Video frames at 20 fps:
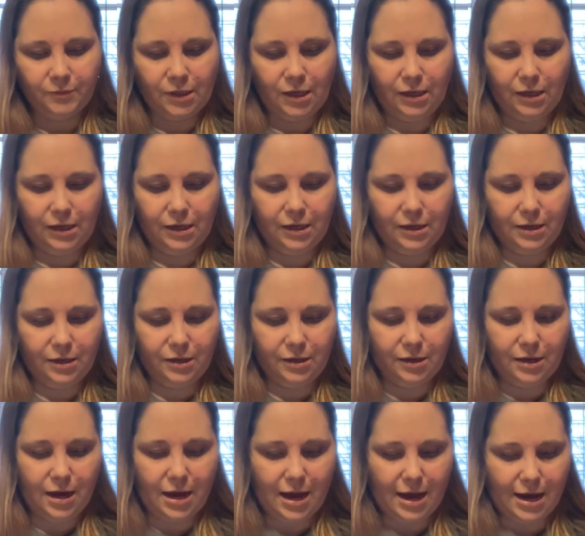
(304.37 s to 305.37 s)

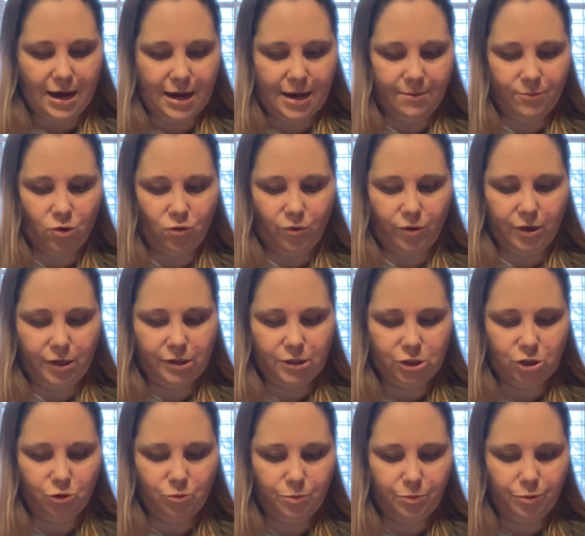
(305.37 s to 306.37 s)
And I'm going
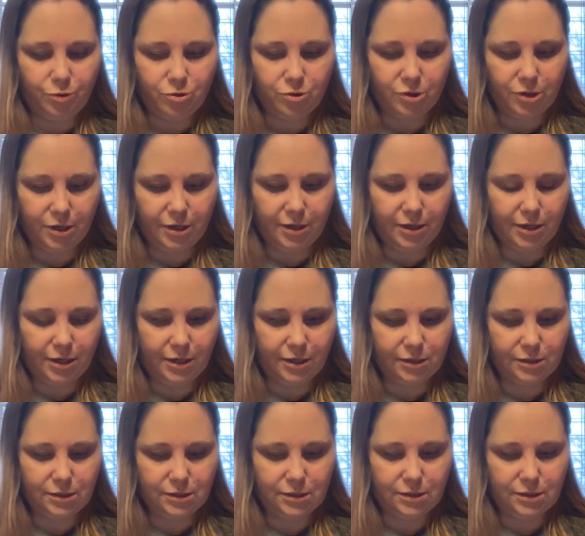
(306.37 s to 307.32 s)
to put, I